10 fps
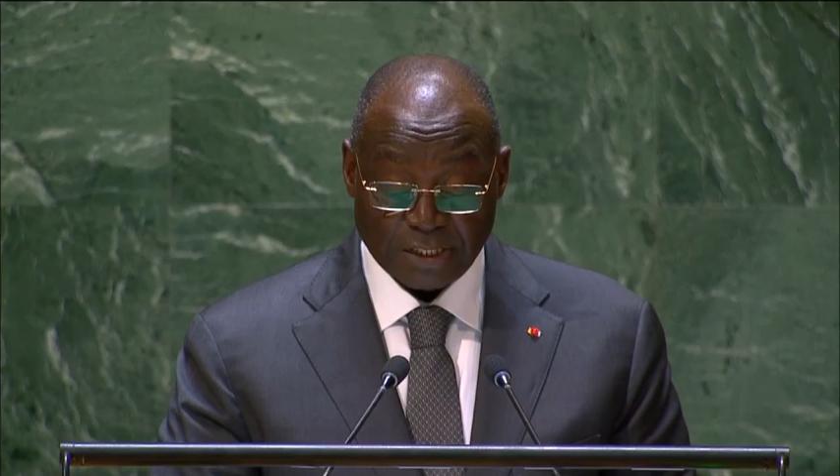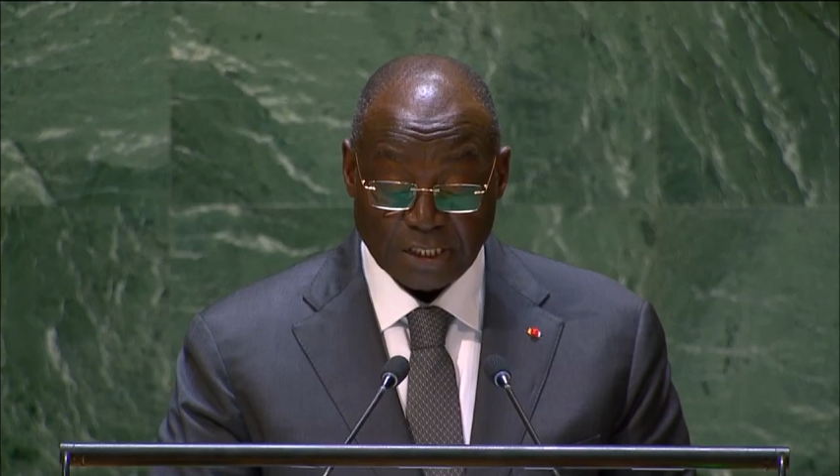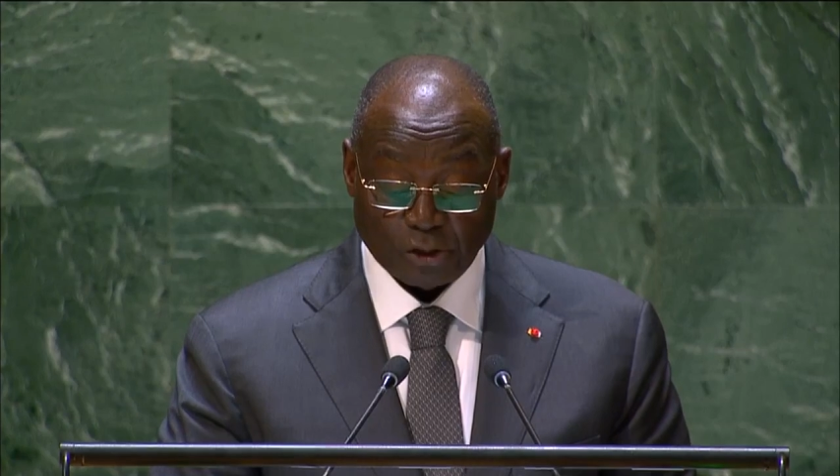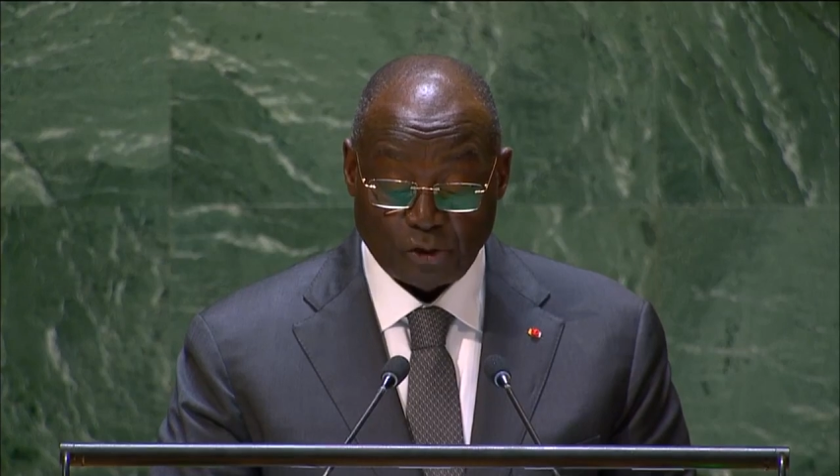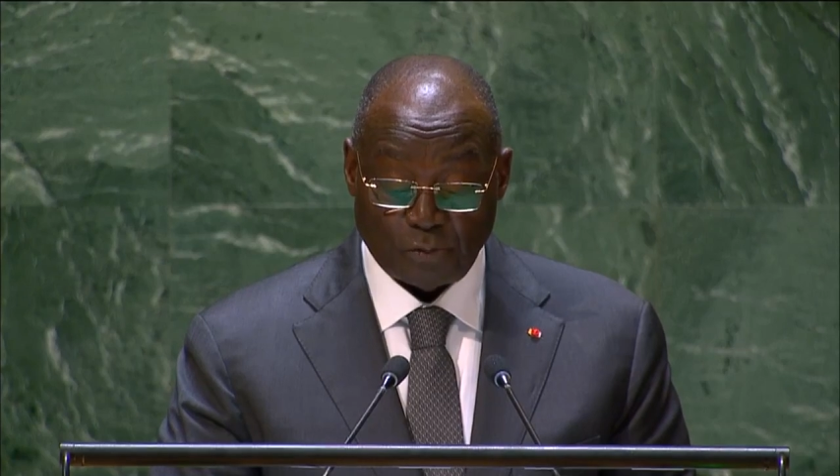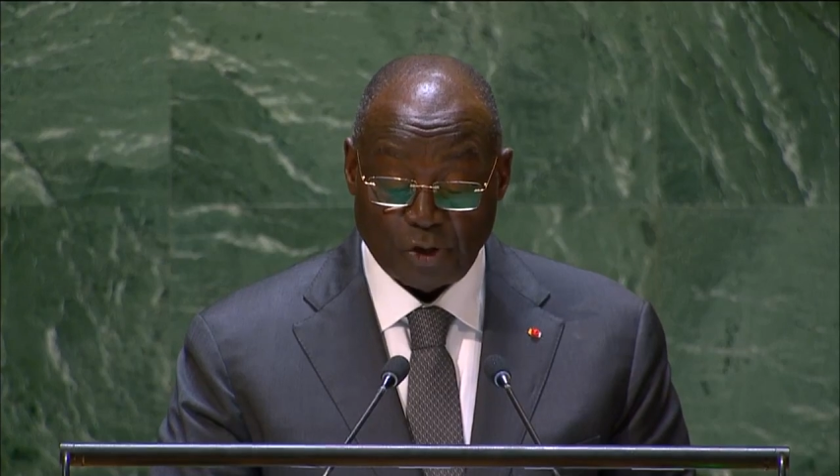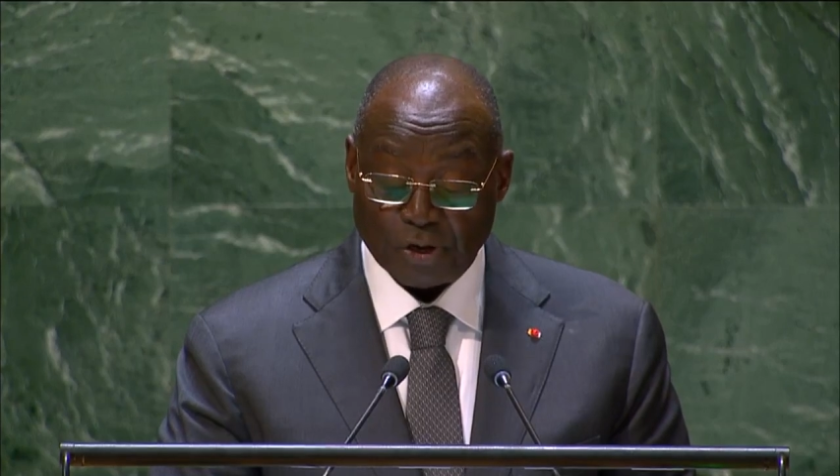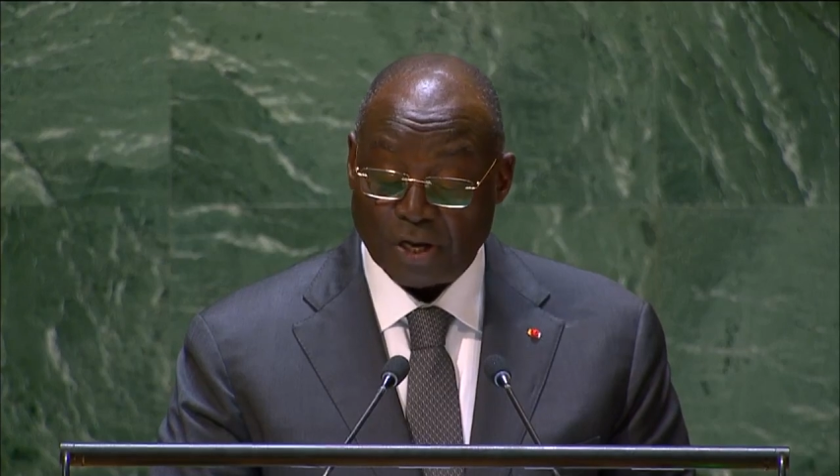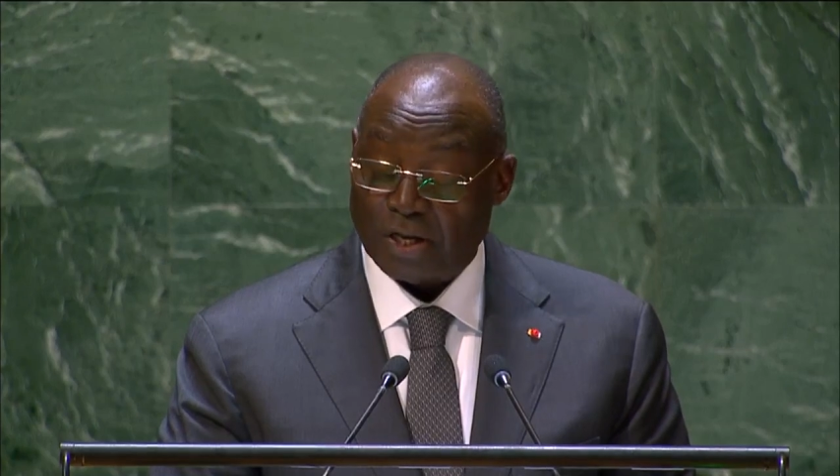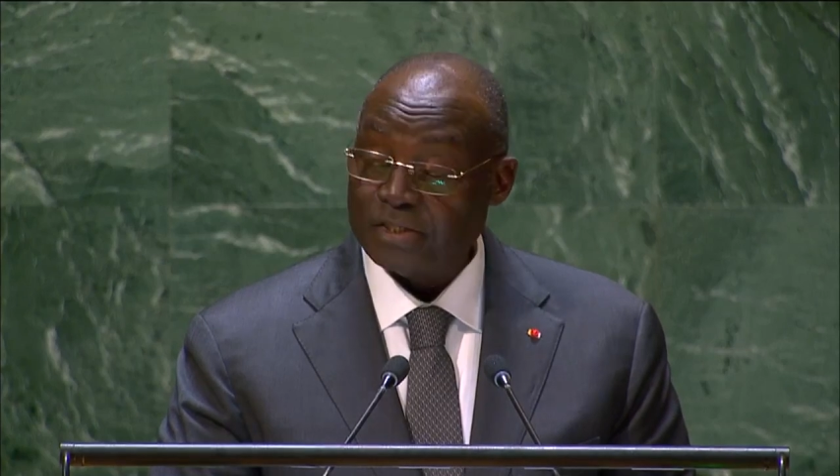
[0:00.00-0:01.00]

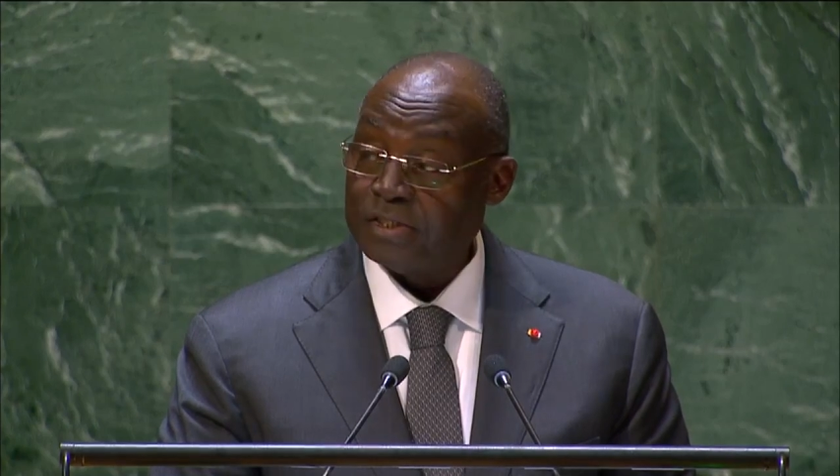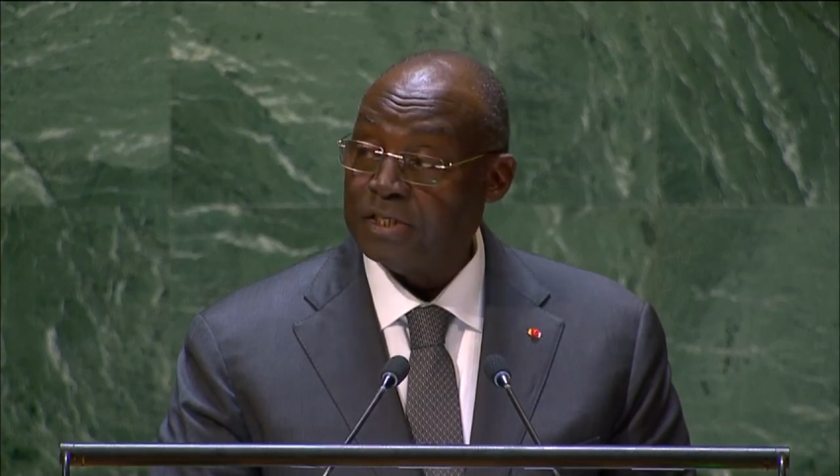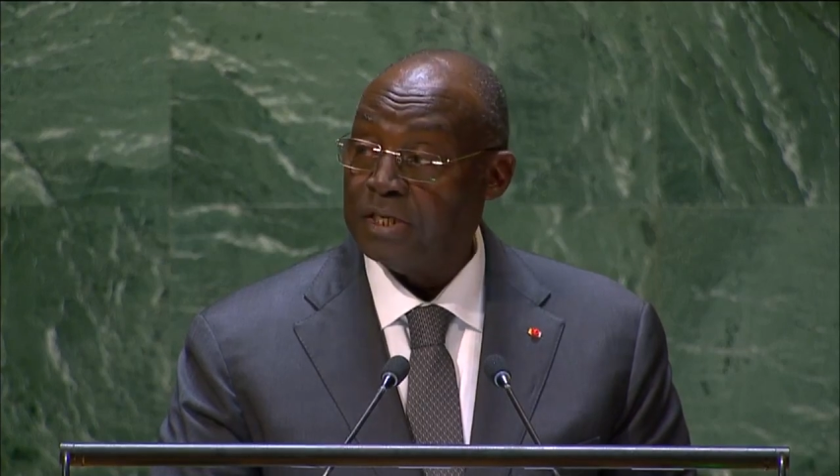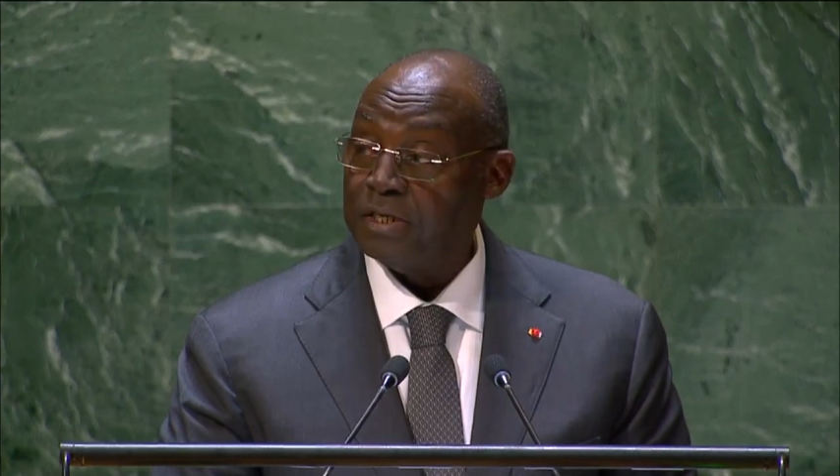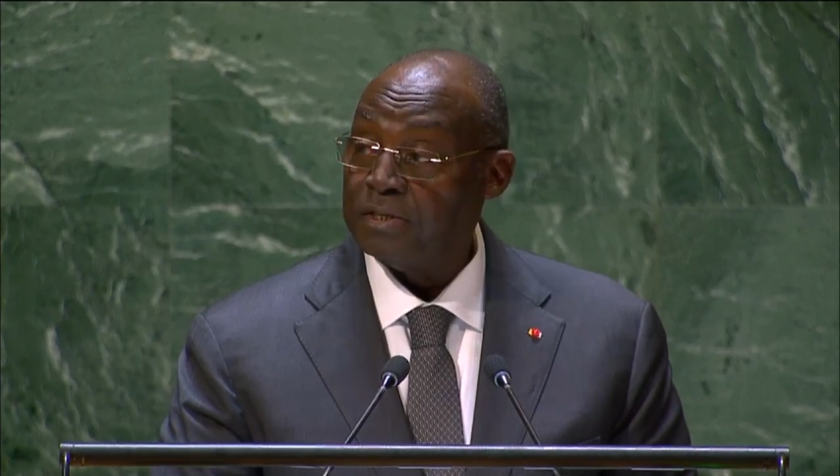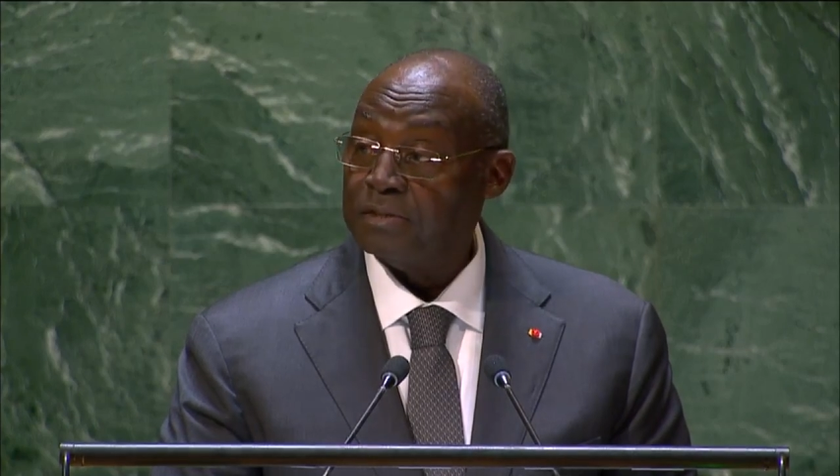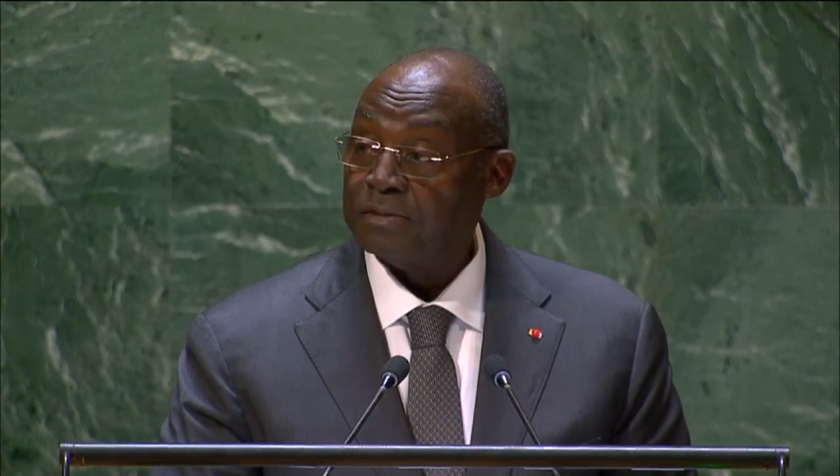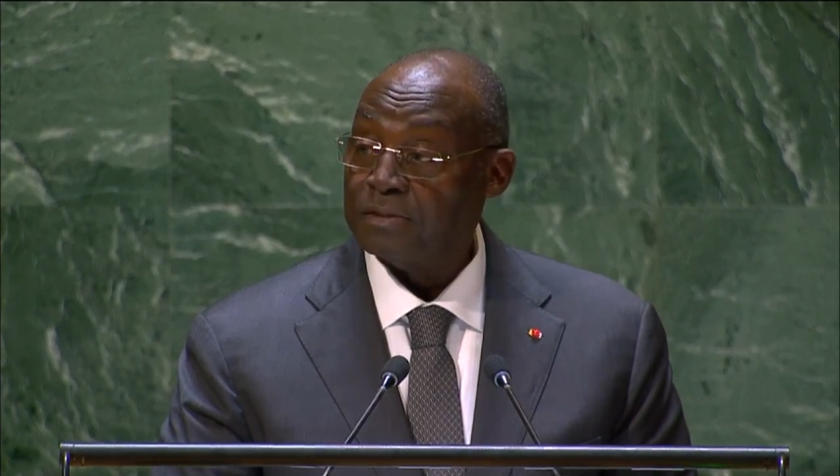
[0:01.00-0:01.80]
climate change